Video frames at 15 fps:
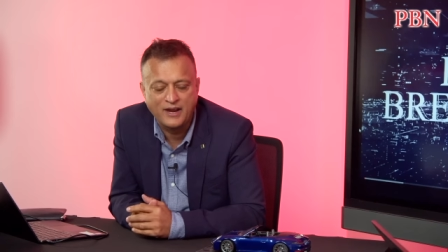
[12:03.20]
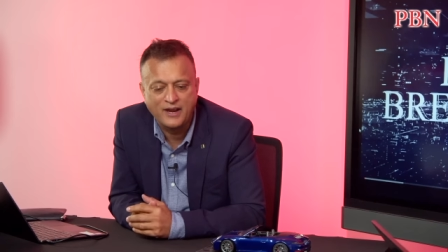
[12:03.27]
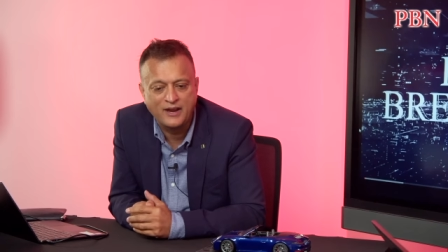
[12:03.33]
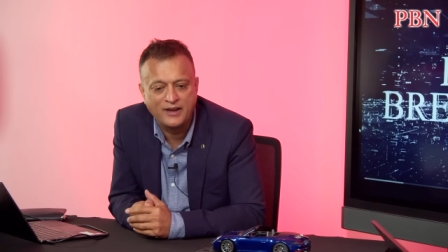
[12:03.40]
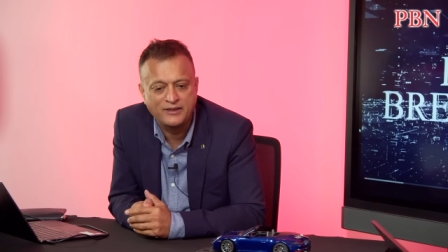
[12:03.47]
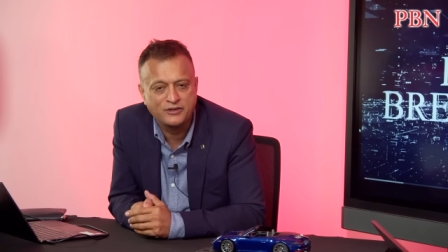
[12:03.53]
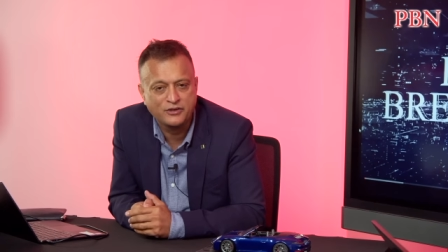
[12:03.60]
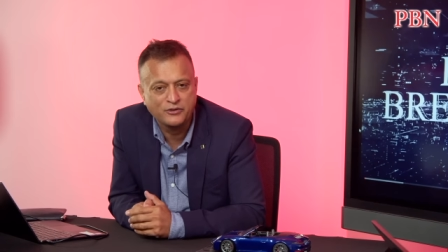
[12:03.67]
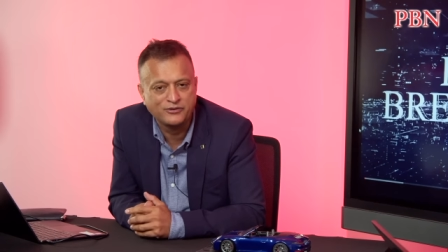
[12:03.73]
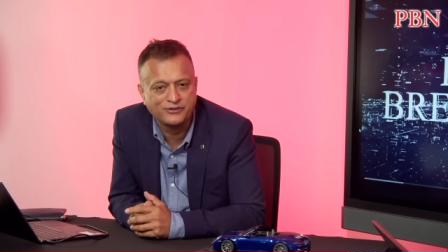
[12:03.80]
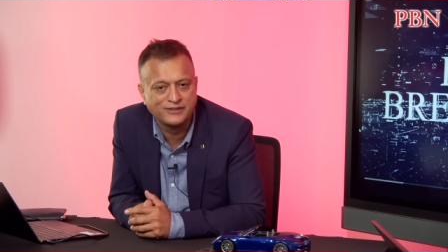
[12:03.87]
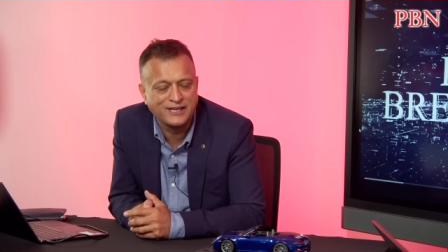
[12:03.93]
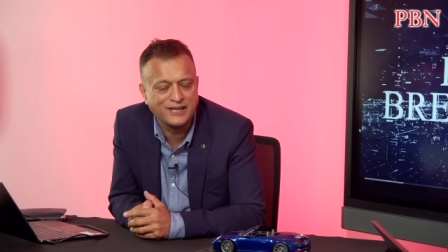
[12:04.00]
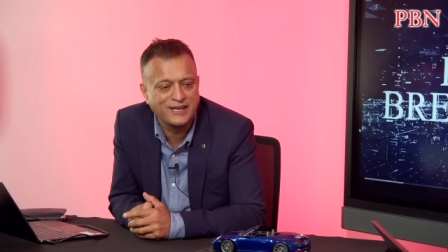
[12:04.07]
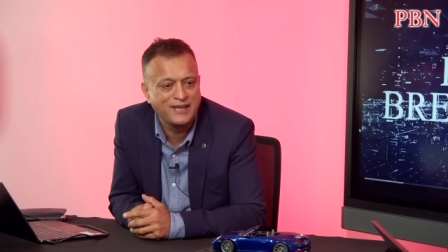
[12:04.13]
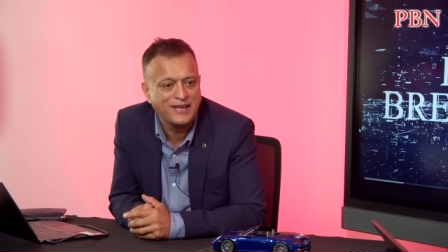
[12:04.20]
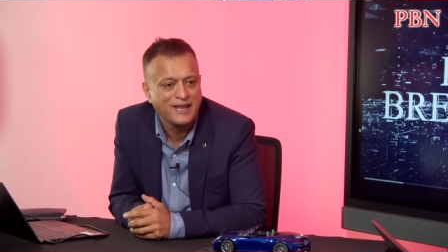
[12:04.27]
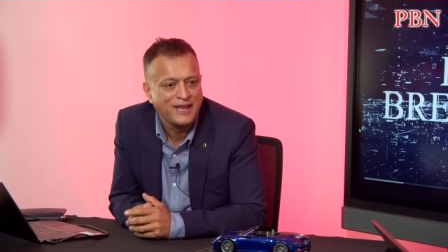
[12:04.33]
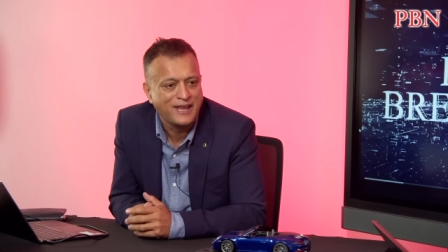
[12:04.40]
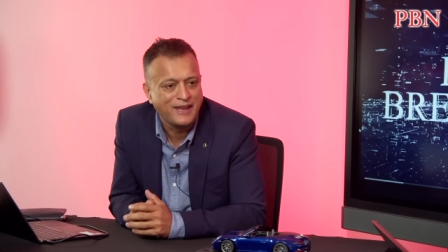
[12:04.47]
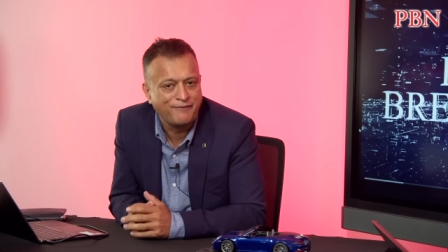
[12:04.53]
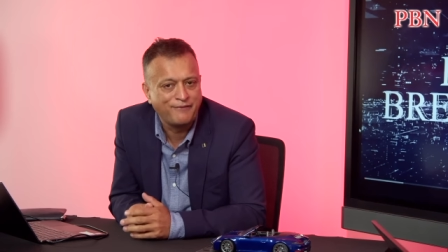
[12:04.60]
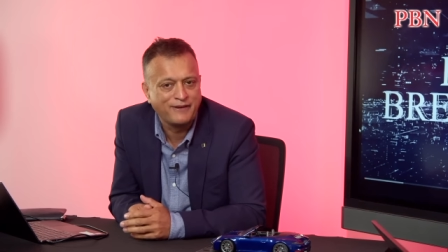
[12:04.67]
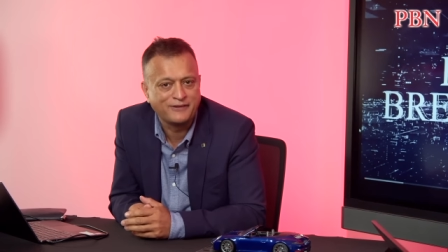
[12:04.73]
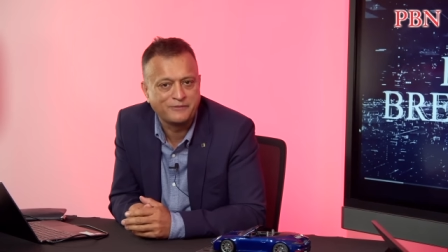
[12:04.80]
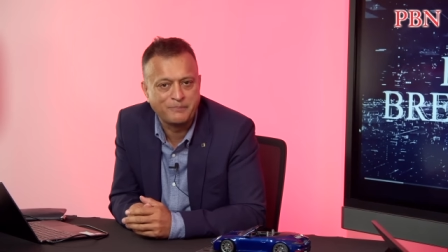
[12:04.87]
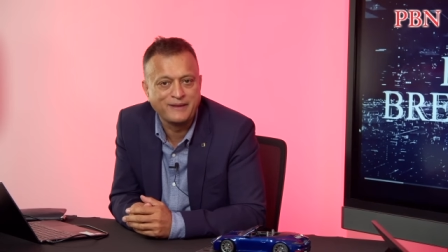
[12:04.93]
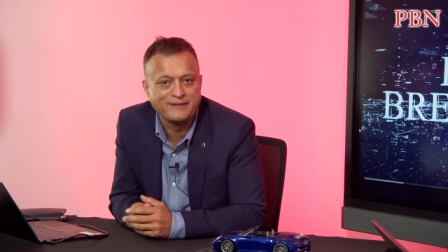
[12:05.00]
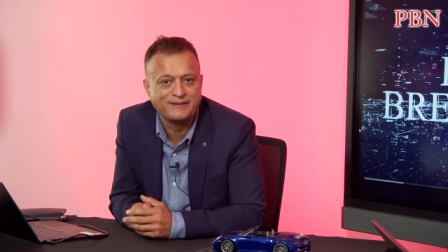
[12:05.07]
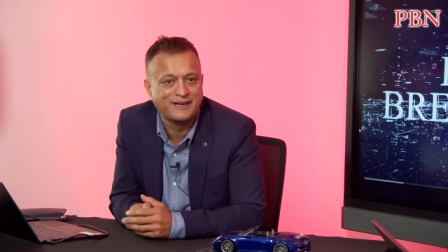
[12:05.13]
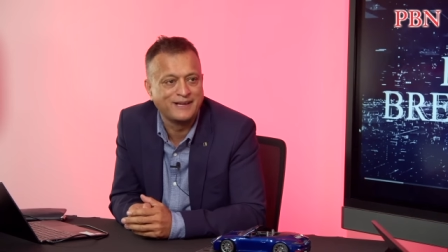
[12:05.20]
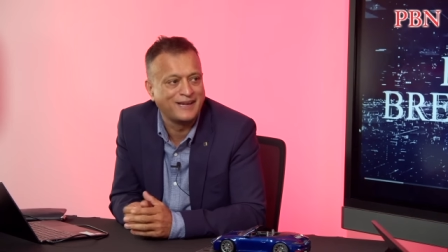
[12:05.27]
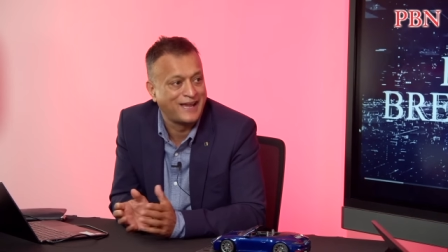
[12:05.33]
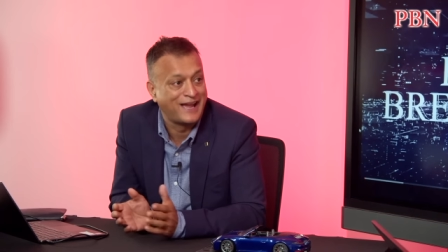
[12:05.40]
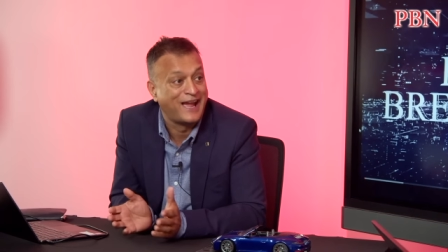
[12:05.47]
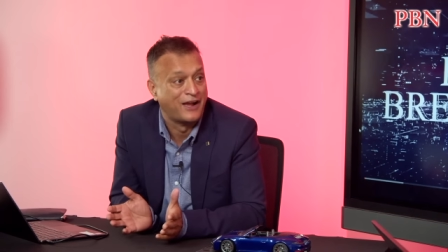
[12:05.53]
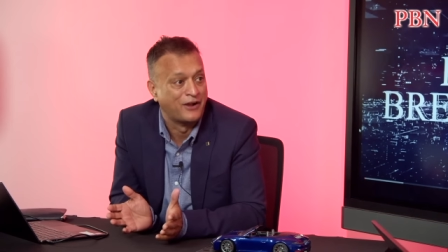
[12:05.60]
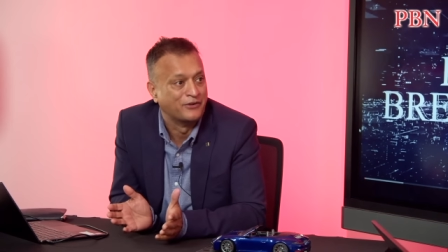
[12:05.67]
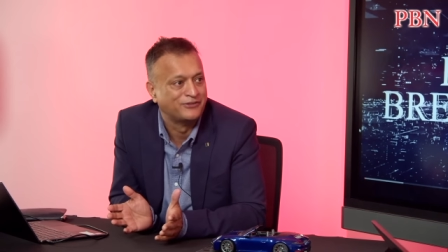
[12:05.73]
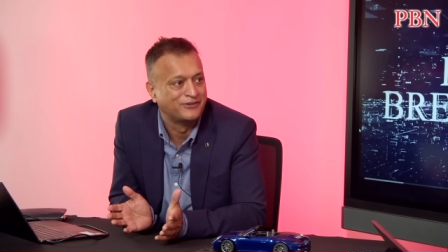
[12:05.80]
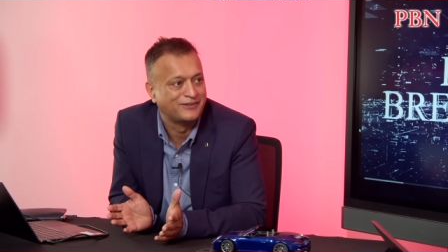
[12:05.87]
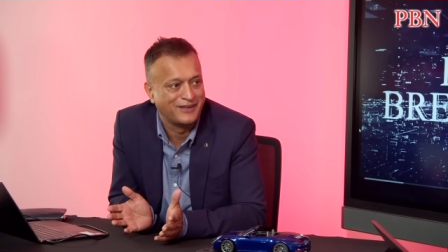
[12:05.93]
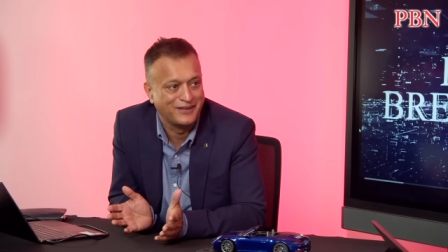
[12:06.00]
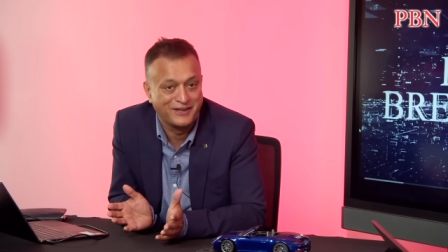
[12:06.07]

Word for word: I do see if it's basically a house,